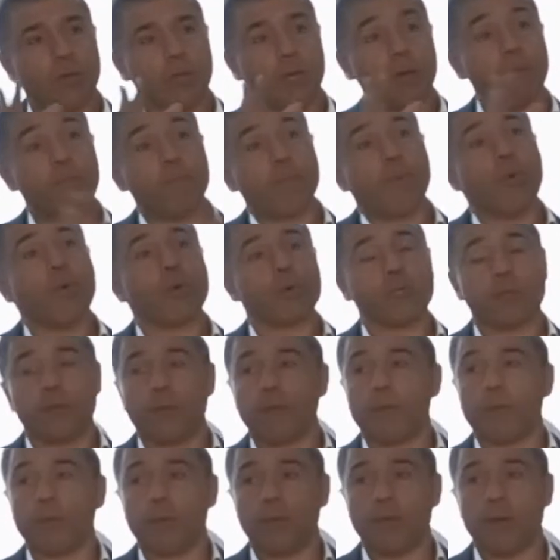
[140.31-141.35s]

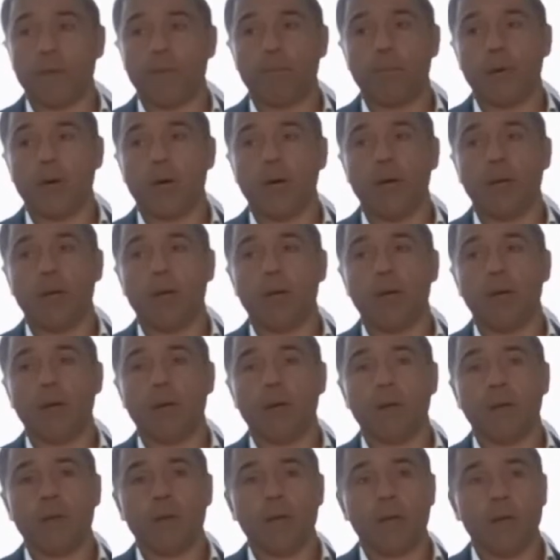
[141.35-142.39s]
important for the empire
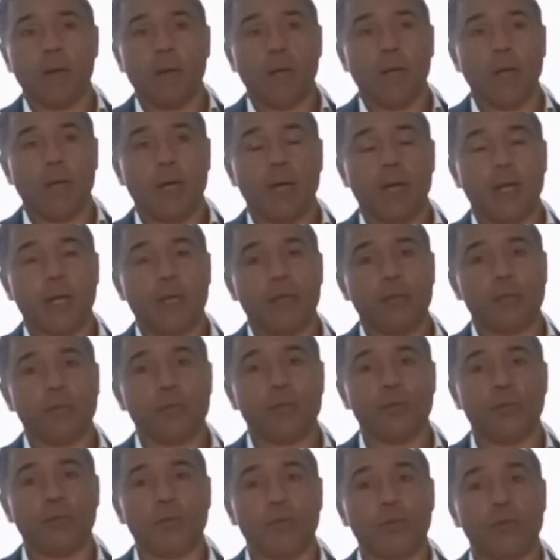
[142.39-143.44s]

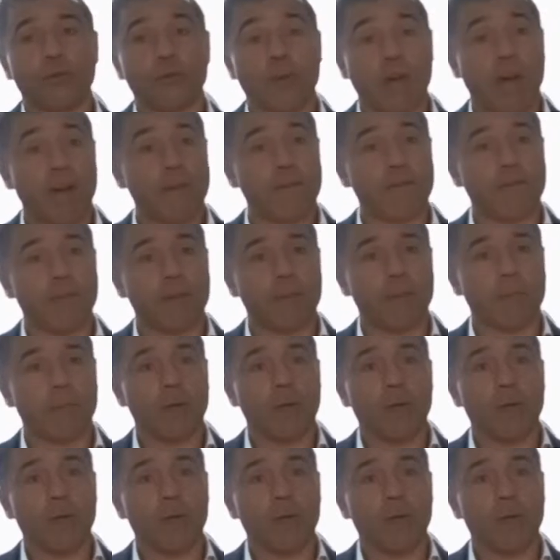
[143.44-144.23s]
to have them.